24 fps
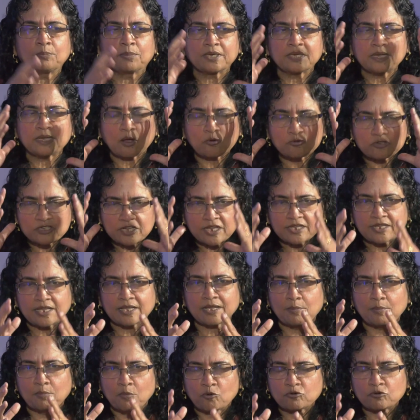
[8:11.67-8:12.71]
but now
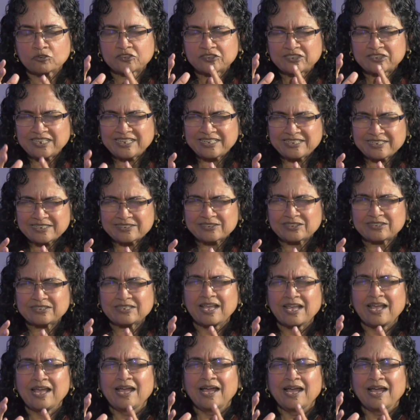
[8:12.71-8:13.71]
taking a more serious